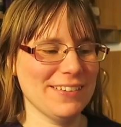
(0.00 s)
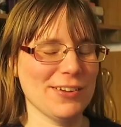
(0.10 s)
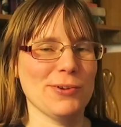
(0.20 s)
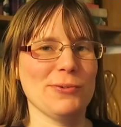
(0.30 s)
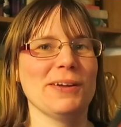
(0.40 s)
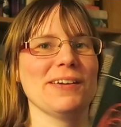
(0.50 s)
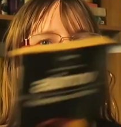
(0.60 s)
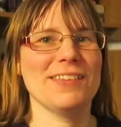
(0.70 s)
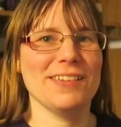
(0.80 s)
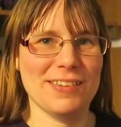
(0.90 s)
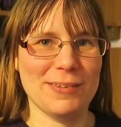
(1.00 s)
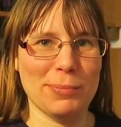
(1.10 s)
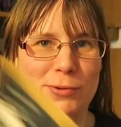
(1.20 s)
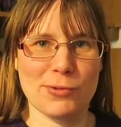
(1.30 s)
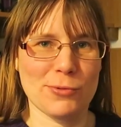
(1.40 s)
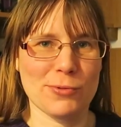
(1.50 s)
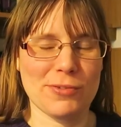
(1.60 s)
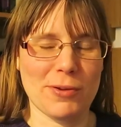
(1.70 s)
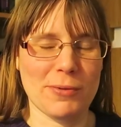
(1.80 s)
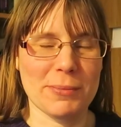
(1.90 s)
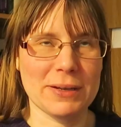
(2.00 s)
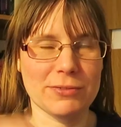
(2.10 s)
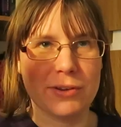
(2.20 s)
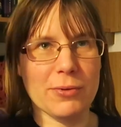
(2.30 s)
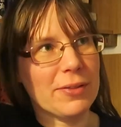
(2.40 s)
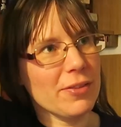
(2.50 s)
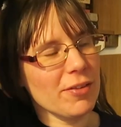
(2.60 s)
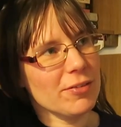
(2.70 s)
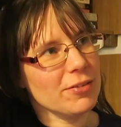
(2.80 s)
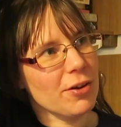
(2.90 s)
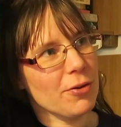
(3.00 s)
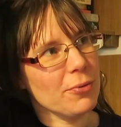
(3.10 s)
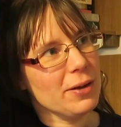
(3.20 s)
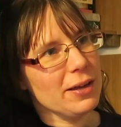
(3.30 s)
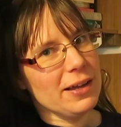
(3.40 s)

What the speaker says: So this bookstore is so in the middle of nowhere that there's no